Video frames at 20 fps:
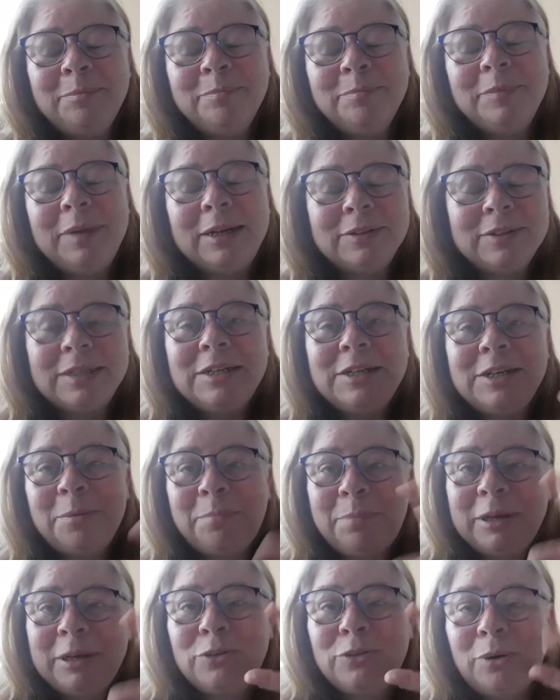I'll send
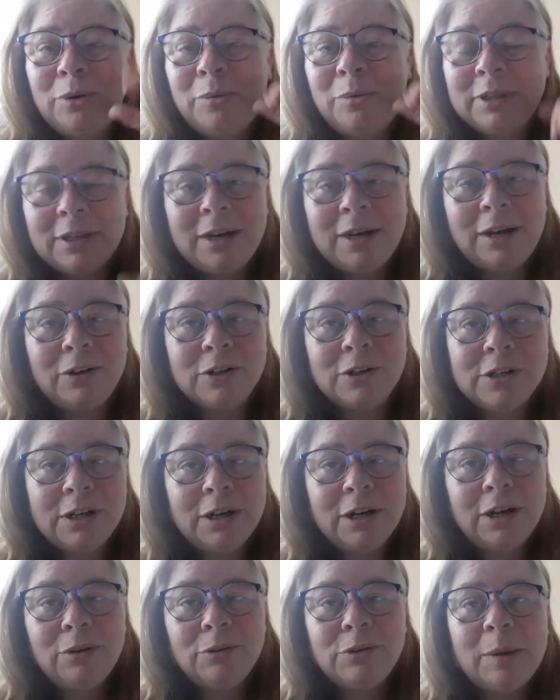you a picture of what the color is
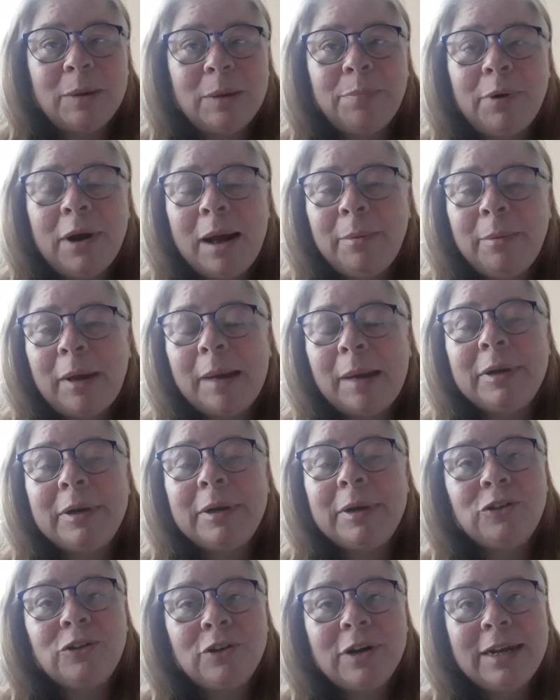going to go to. I'm
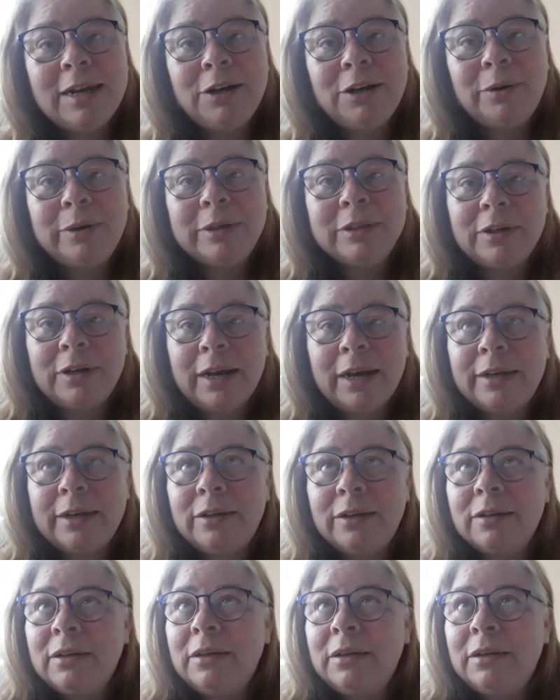going to try and do it
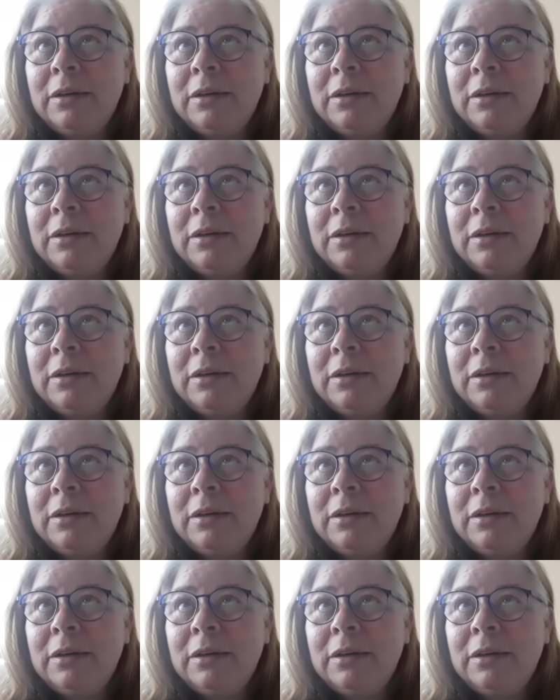tonight.